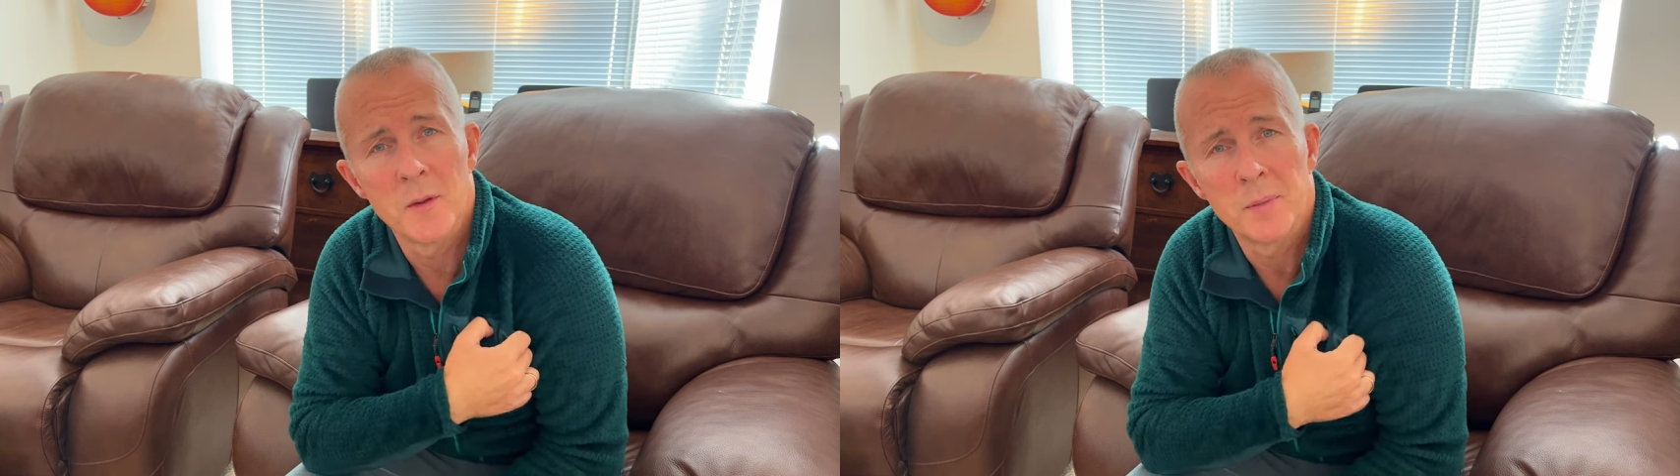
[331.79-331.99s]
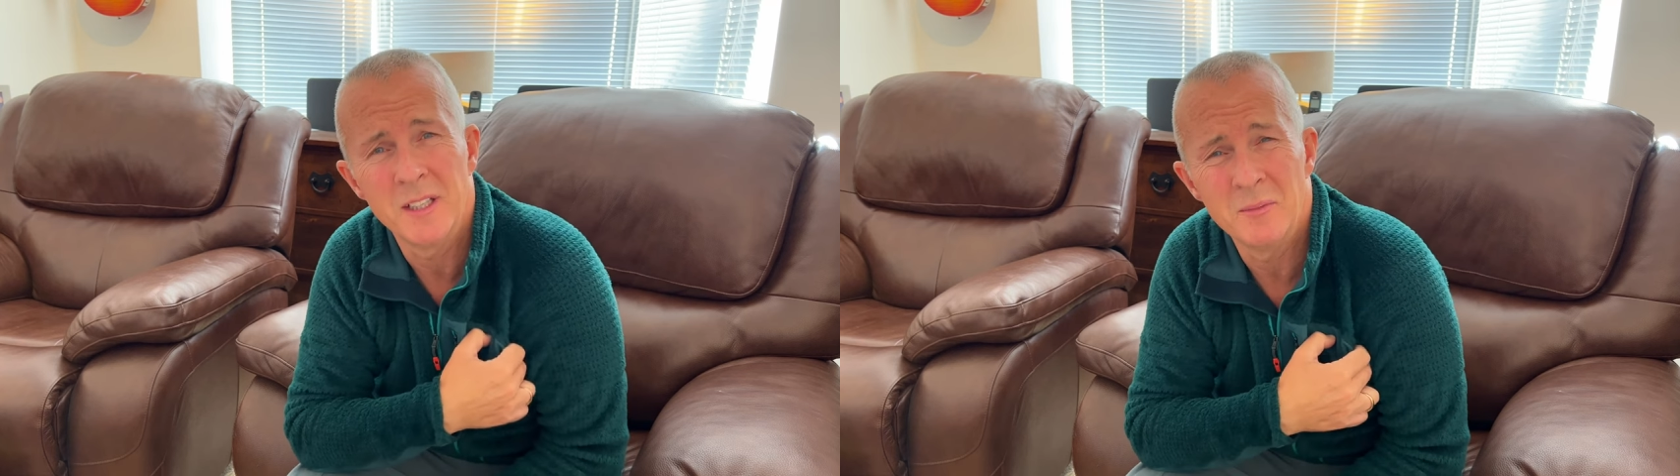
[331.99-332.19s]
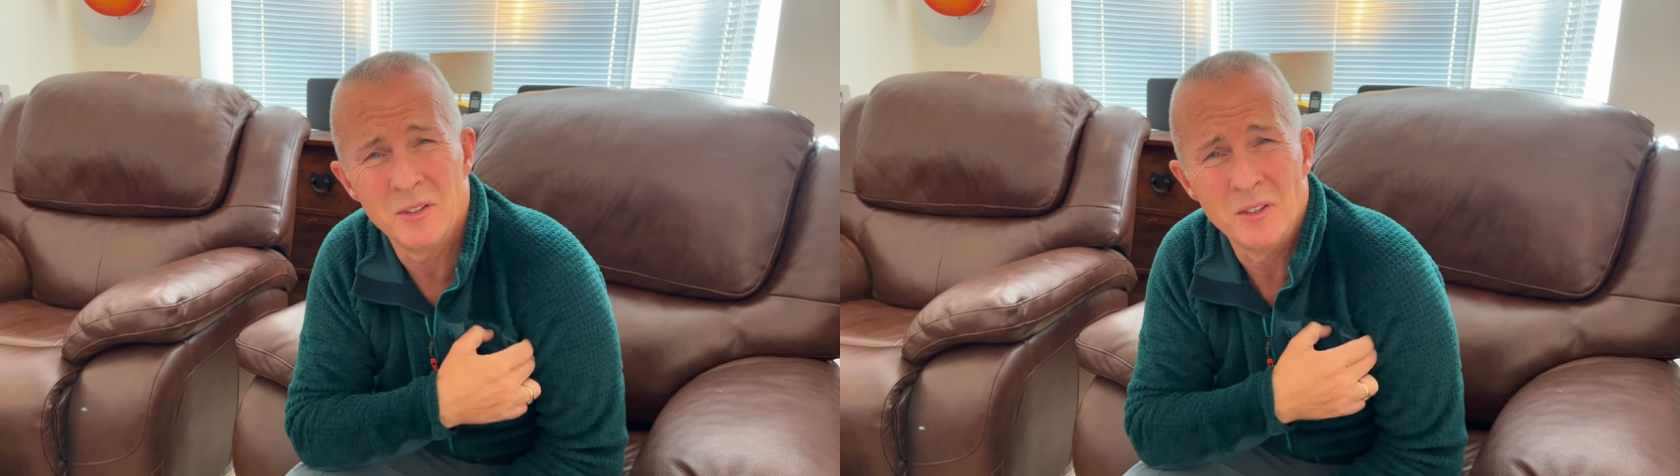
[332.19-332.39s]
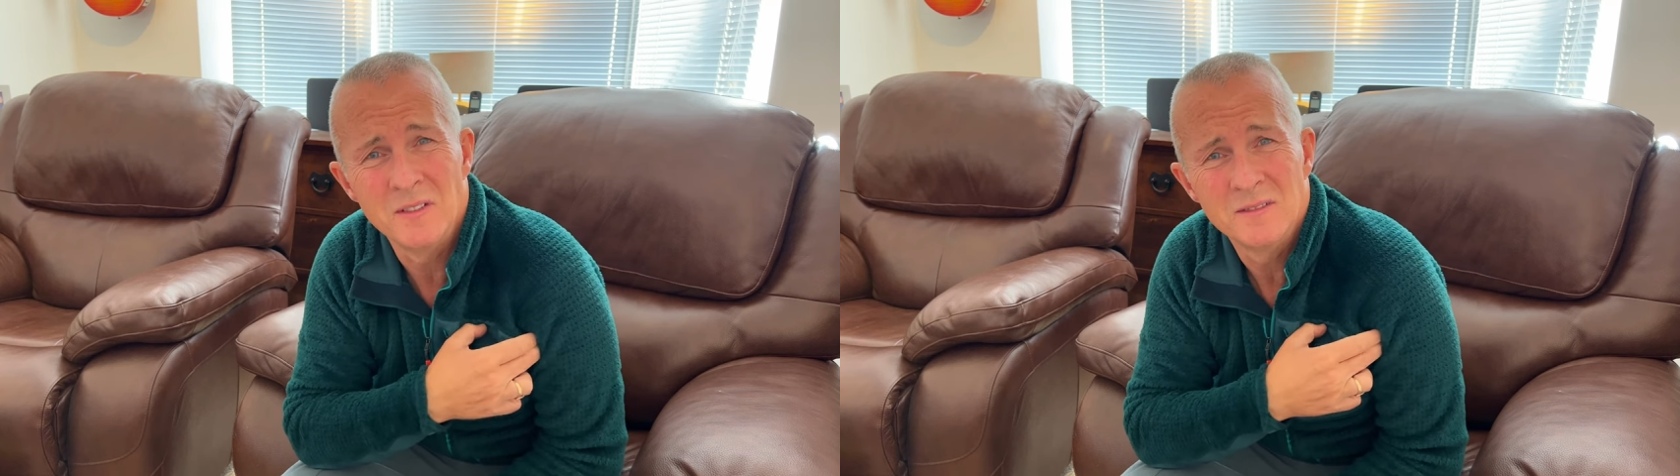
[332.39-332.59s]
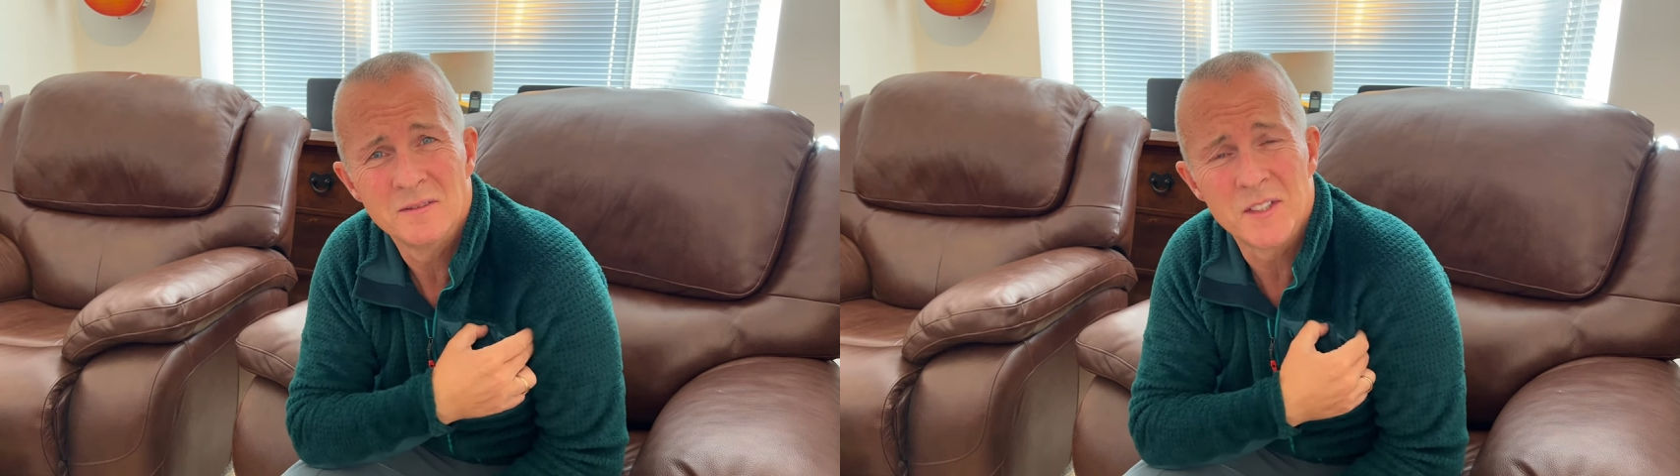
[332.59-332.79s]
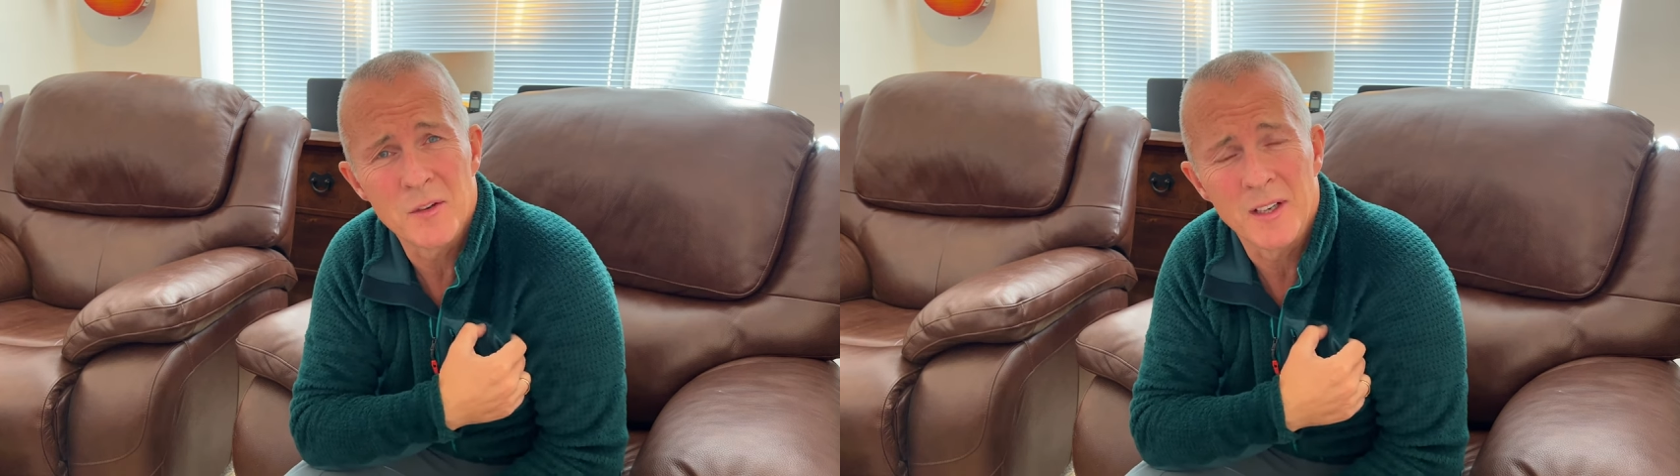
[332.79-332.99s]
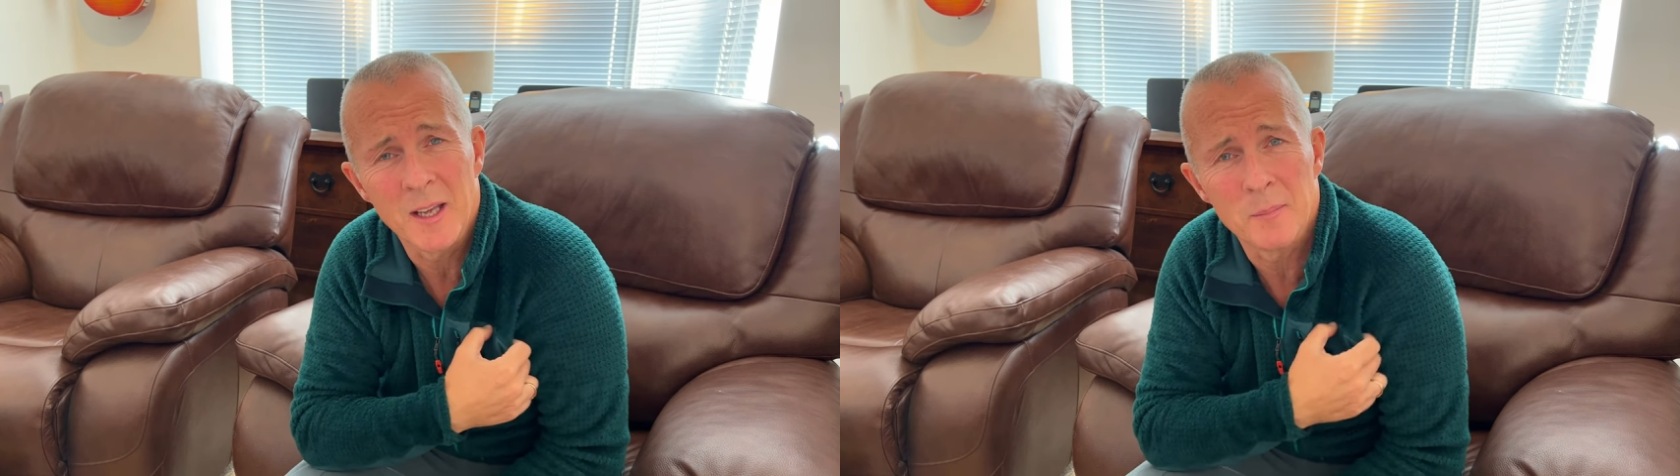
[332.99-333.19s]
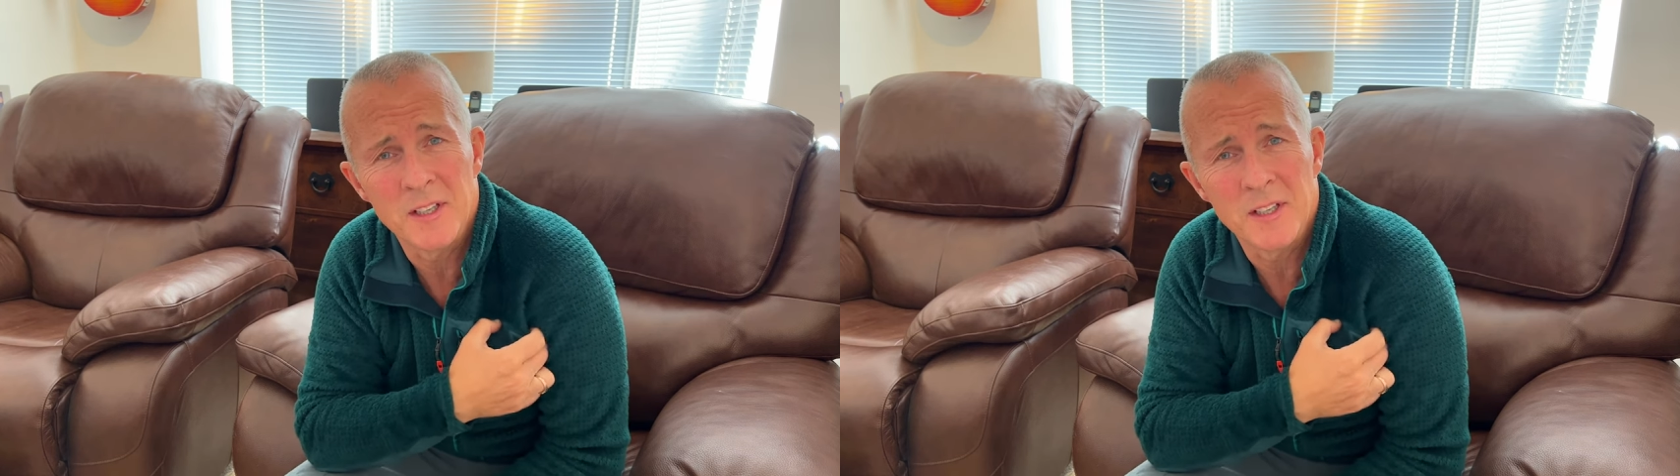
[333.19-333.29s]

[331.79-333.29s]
people doing it,